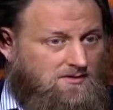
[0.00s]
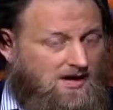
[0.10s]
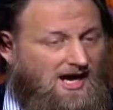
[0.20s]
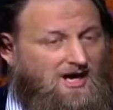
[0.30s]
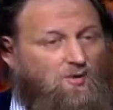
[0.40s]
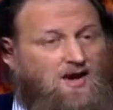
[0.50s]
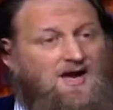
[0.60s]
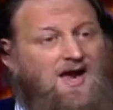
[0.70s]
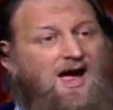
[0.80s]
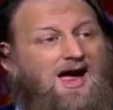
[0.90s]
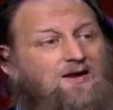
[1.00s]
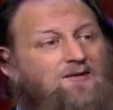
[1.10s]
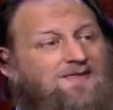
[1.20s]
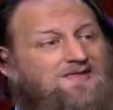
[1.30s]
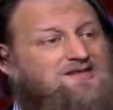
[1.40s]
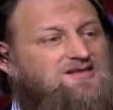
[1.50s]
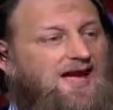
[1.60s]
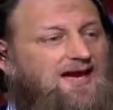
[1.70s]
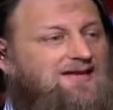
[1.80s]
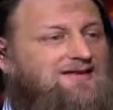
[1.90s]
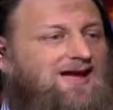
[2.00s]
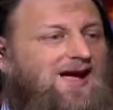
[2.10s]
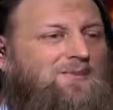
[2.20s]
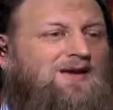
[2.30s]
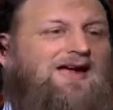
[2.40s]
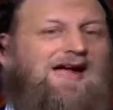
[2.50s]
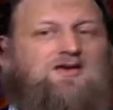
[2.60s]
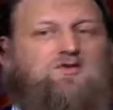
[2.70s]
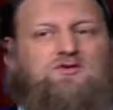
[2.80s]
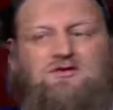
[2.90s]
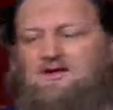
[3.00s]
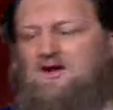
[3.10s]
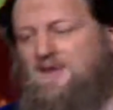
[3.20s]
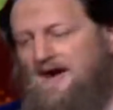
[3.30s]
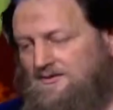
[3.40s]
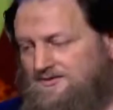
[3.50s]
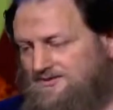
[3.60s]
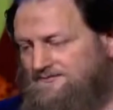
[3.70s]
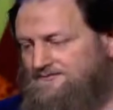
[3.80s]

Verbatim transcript: And when I read this hadith, I began to think about